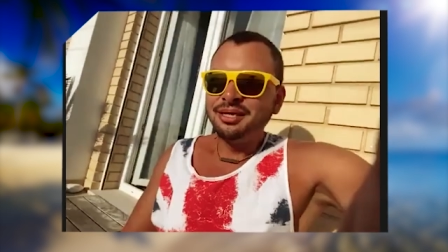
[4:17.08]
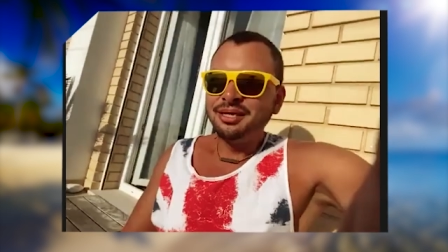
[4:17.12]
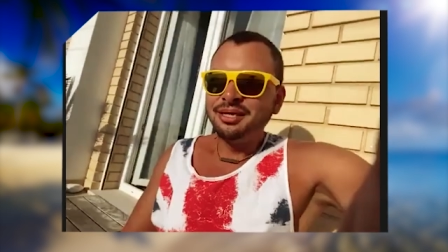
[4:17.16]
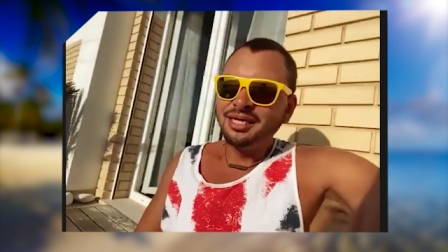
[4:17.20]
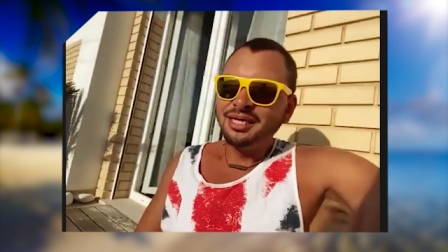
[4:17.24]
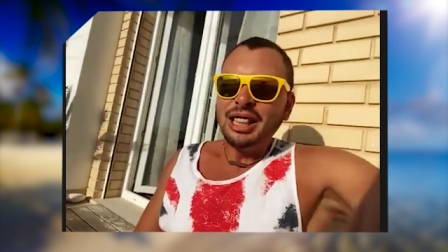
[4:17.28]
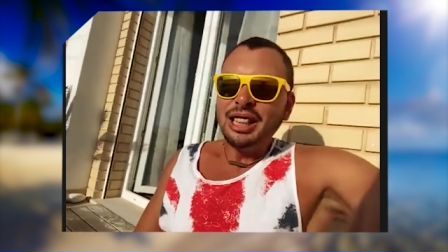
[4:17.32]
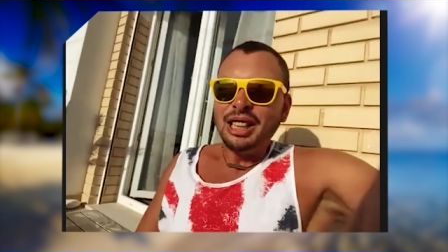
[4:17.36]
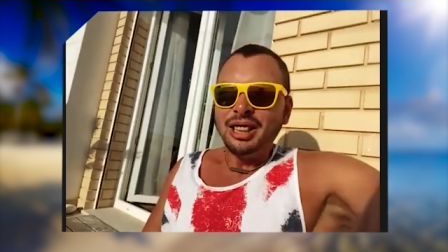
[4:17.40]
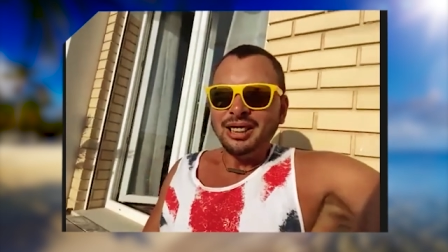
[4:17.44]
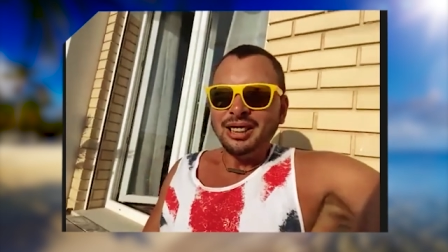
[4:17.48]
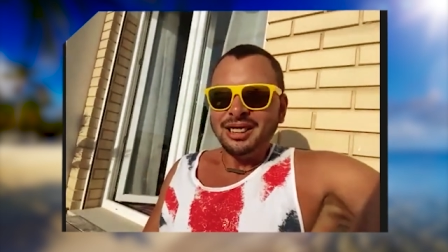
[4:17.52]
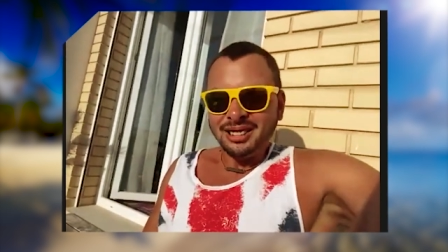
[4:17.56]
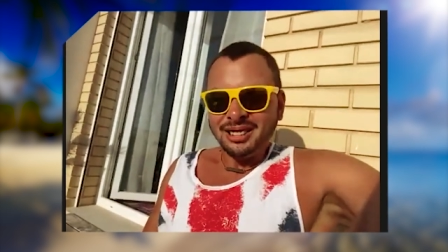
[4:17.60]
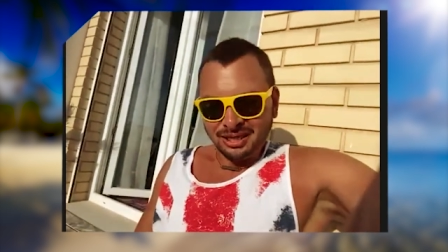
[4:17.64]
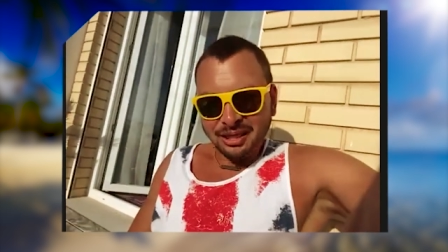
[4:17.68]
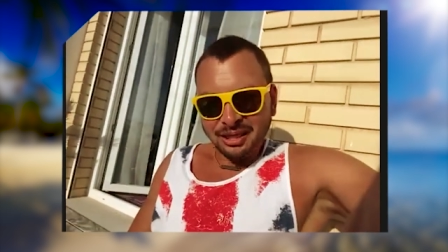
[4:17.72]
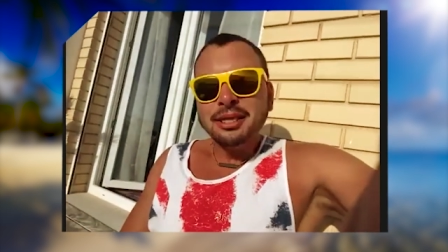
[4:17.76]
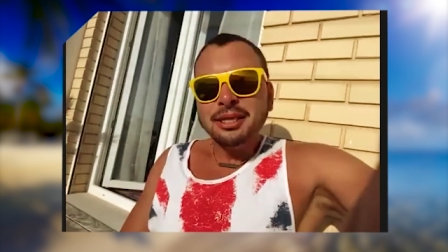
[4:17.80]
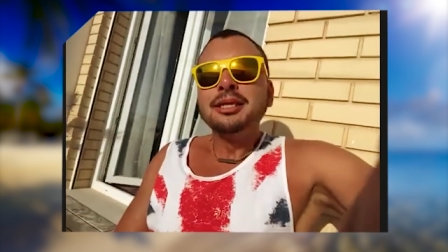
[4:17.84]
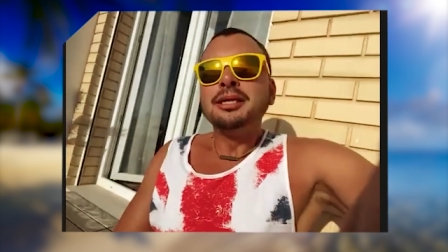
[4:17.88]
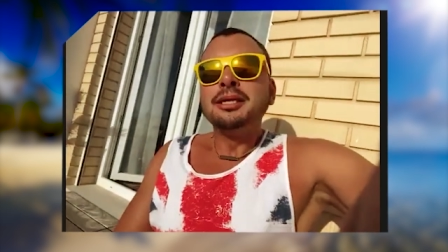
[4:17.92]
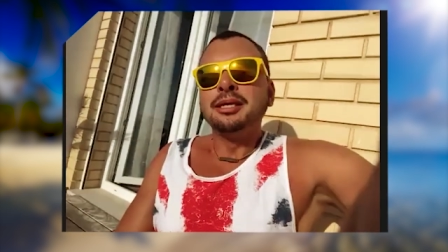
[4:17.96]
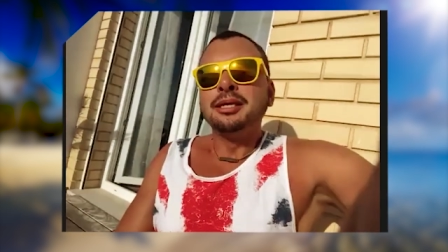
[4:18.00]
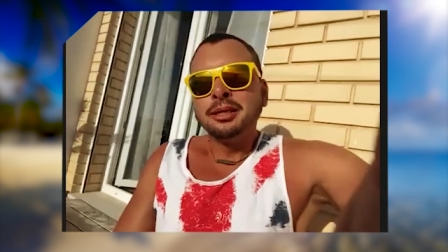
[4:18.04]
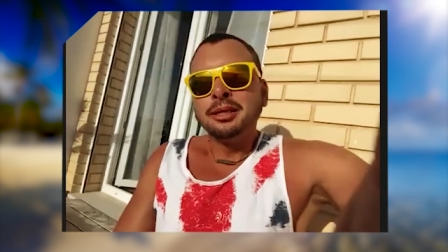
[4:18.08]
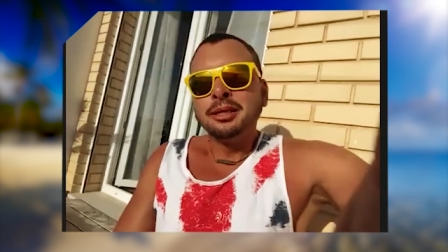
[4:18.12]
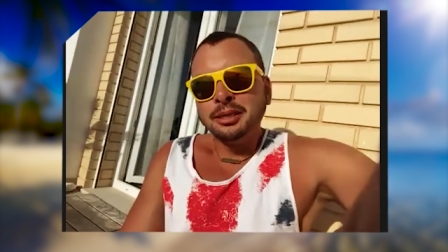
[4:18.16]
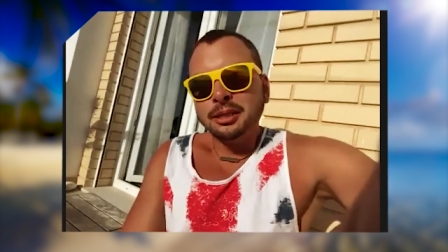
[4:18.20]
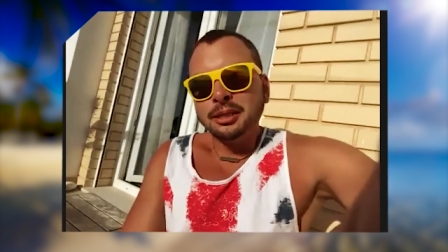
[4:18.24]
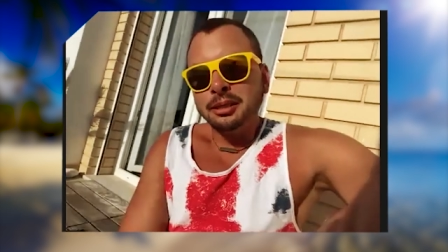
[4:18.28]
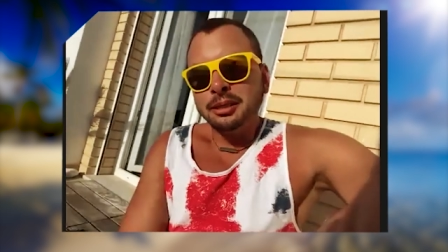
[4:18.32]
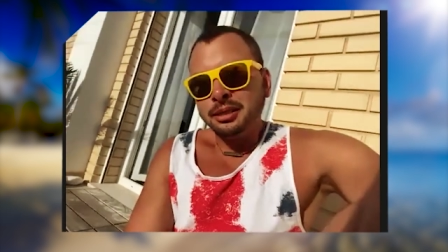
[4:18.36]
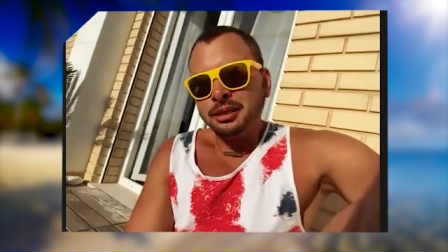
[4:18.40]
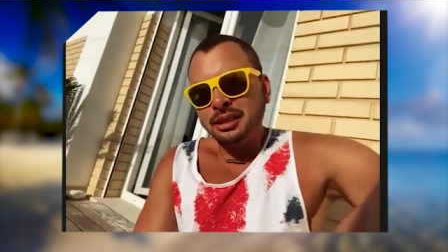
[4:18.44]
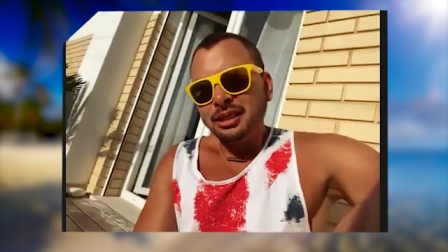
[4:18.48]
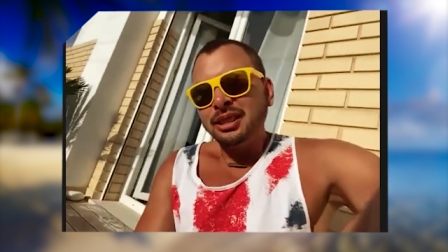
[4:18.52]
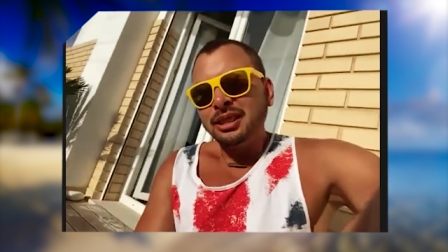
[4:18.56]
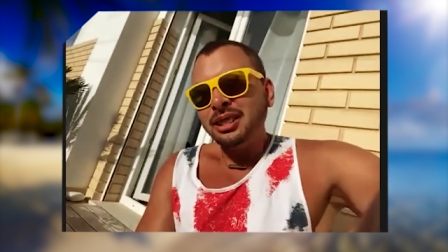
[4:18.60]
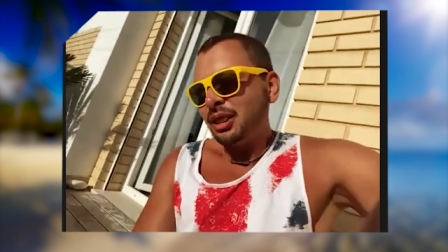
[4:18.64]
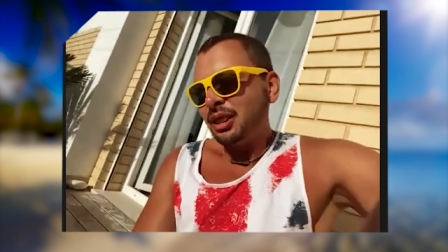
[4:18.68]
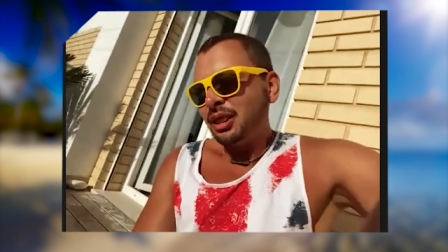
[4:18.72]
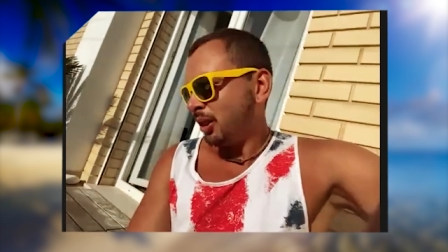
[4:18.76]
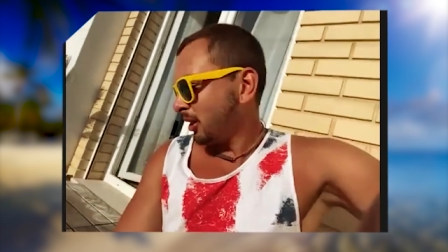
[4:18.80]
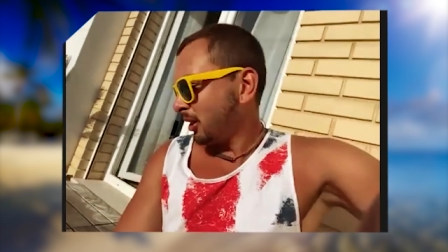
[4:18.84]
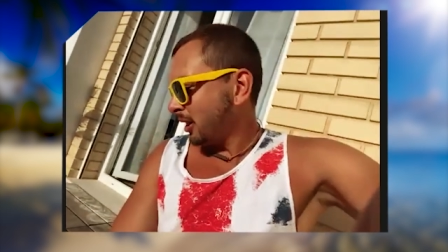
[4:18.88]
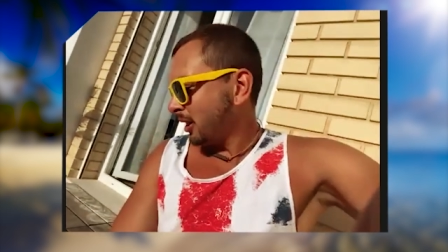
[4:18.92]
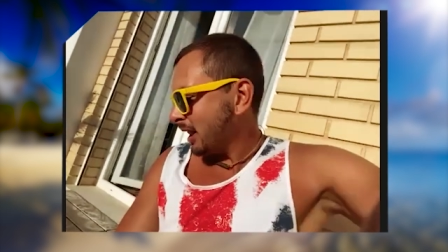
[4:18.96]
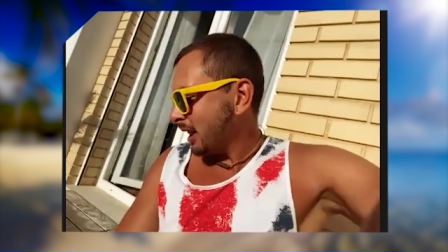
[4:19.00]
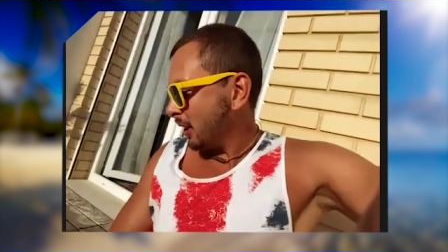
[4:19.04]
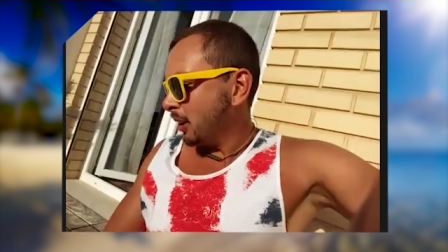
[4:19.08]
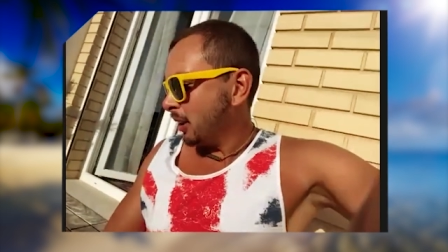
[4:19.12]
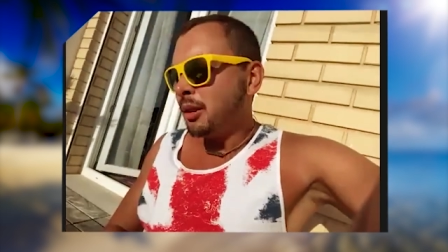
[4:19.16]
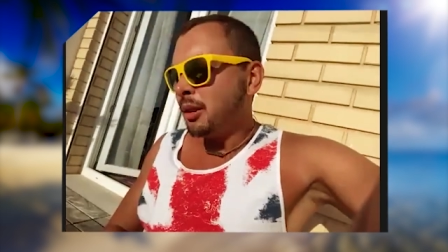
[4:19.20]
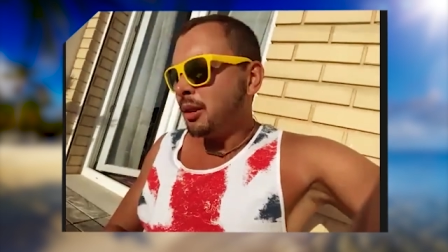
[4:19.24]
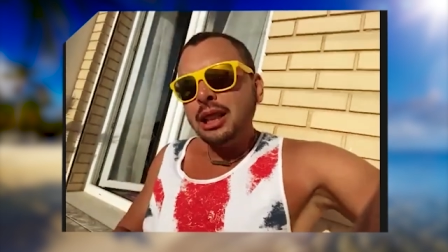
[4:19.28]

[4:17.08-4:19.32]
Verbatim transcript: a little bit of the history. All right.